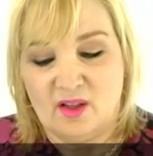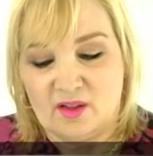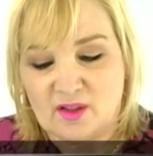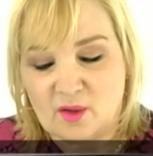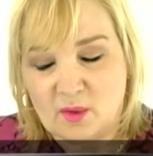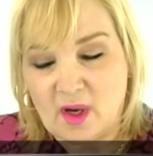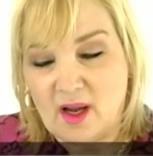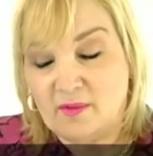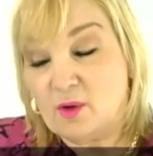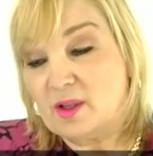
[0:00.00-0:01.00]
So
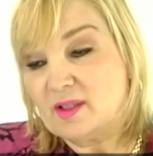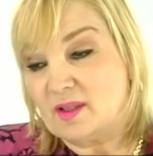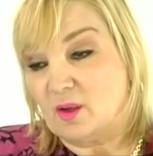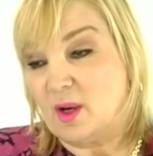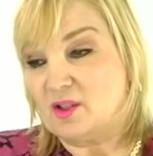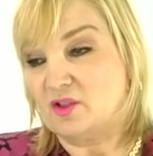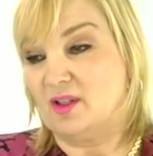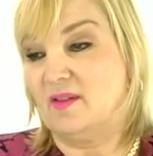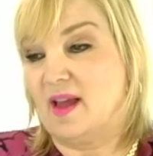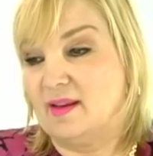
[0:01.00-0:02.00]
of course the
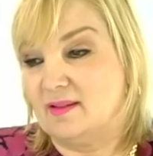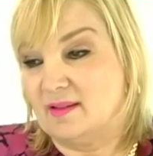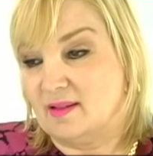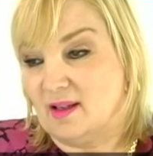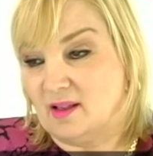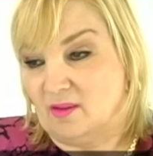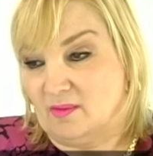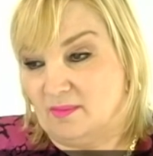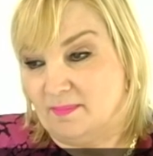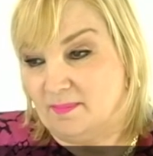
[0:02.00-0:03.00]
question that
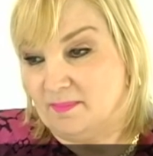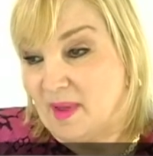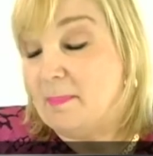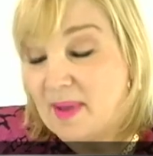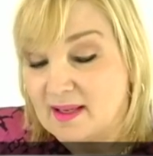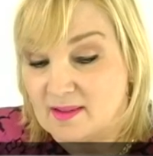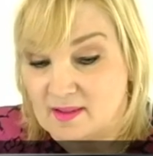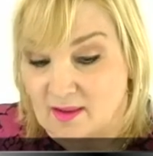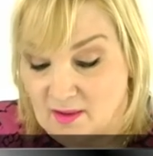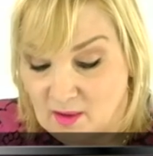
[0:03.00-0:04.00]

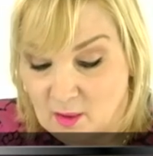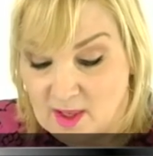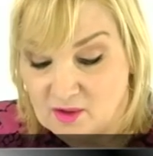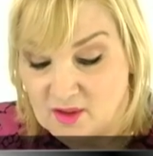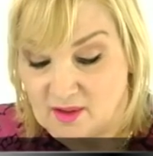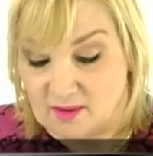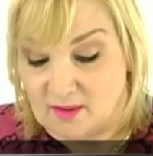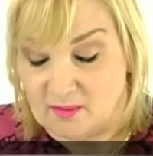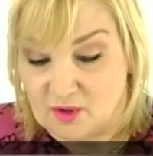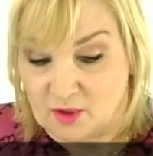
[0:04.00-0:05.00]
begs the question
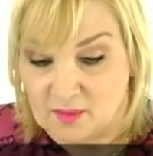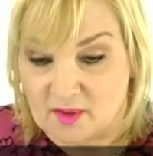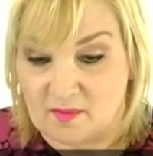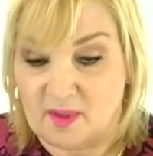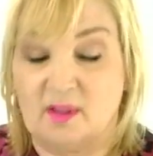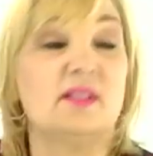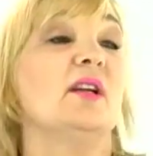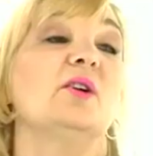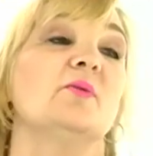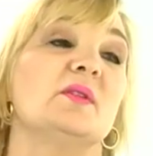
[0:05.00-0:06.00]
in terms of
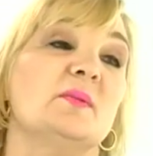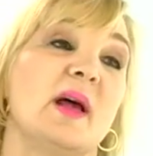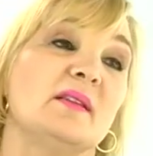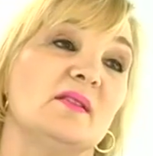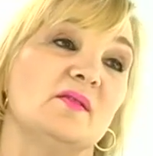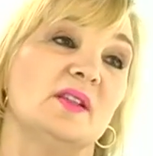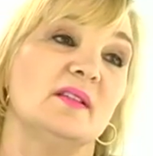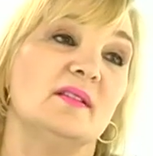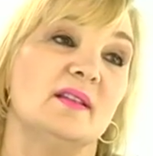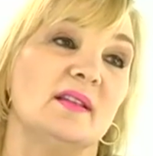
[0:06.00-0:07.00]
military
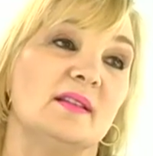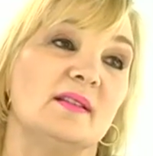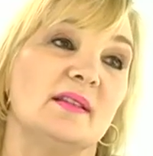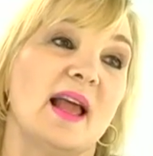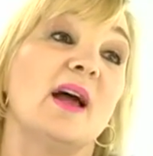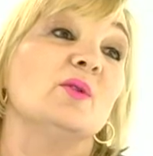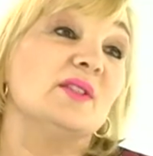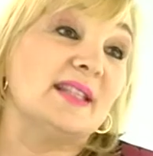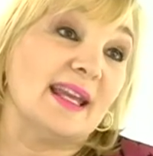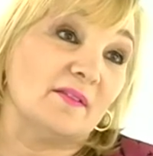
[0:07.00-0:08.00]
responsiveness is how
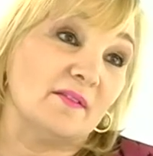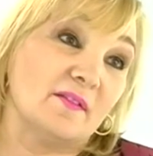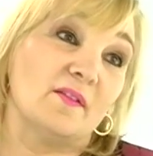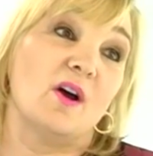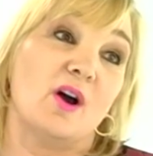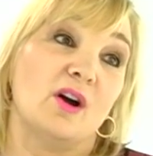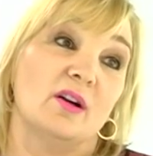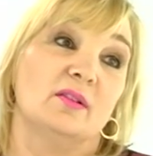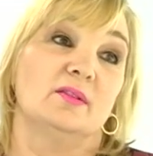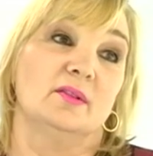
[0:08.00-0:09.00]
safe
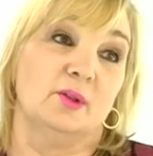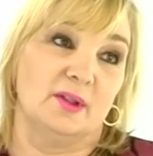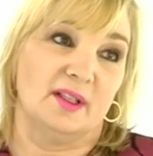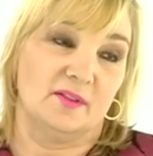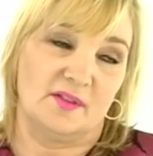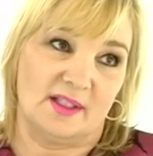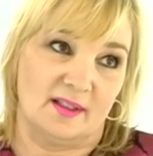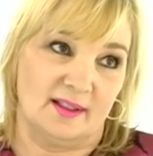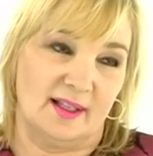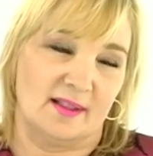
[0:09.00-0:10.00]
are nuclear
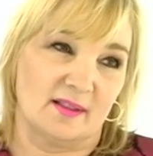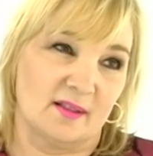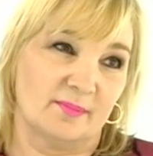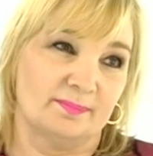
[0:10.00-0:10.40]
facilities?